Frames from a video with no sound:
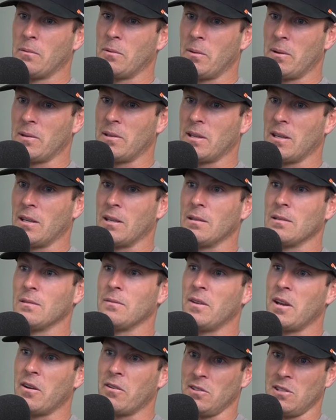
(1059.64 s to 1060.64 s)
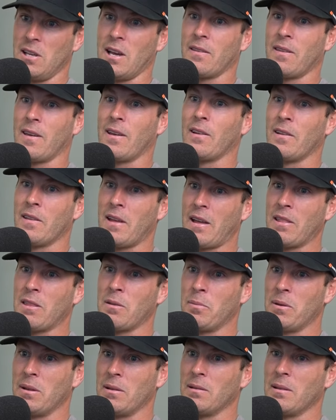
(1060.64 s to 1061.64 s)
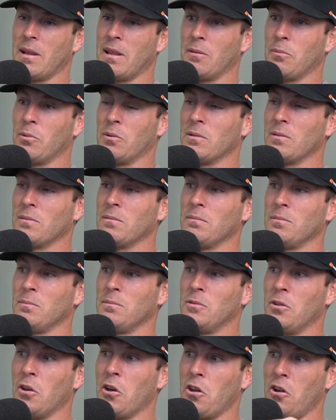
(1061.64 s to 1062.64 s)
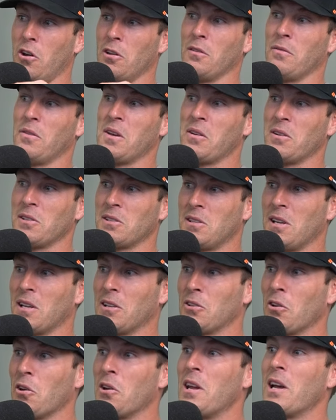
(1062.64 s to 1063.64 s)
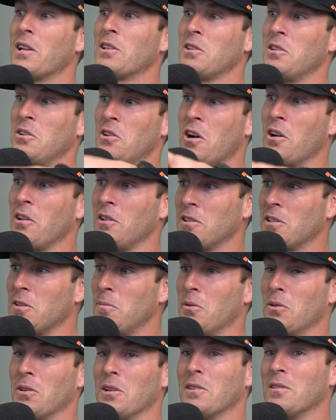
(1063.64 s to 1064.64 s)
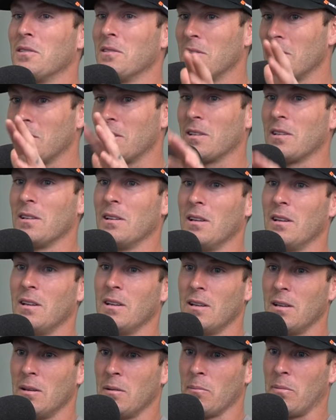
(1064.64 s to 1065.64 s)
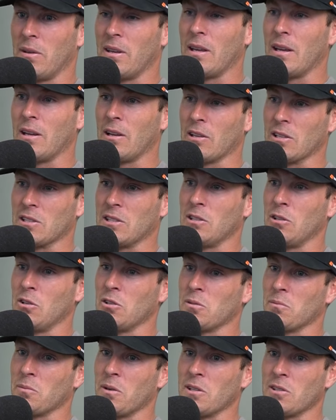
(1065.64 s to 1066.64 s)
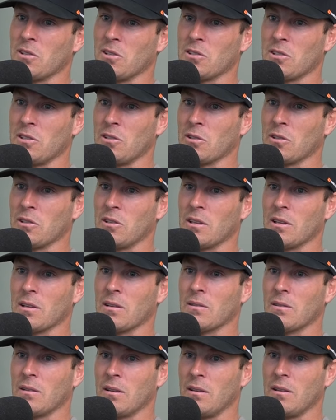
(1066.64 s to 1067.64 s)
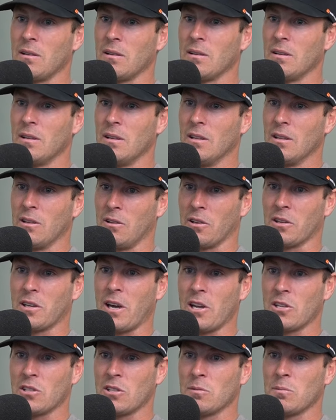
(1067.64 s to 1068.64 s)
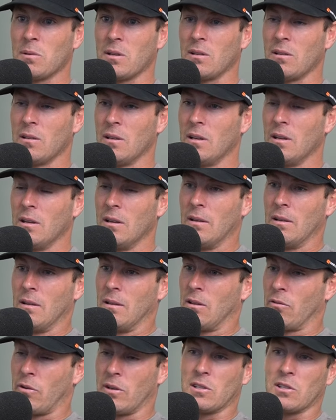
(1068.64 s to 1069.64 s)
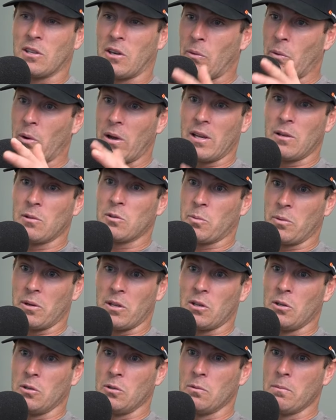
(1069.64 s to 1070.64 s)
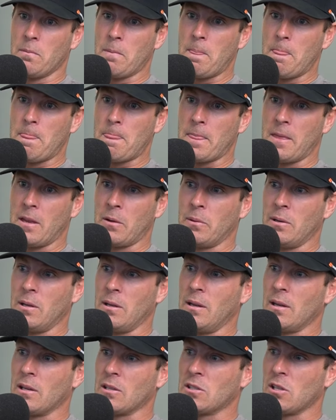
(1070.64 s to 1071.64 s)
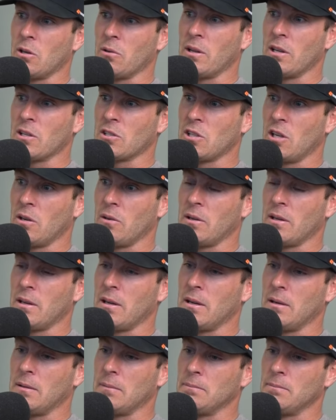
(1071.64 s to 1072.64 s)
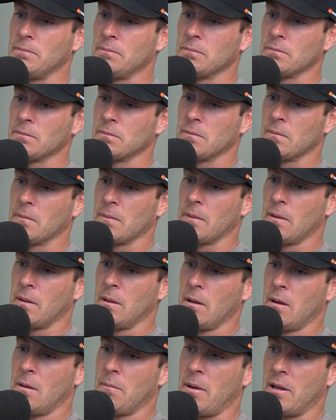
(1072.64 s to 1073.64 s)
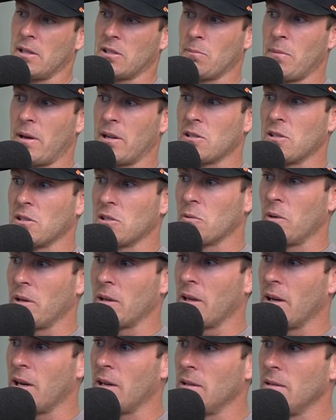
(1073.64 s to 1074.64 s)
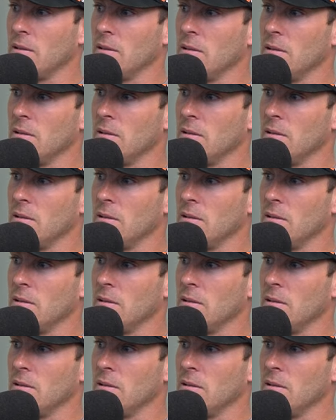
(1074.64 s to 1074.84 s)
Where we had to get ferries out there. Like they had to put dirt on the ferries to take dirt out to the island to build But yeah, like I said, do some research and look at the locations. But the Red Square was pretty cool. We did a sold out show at Madison Square Garden.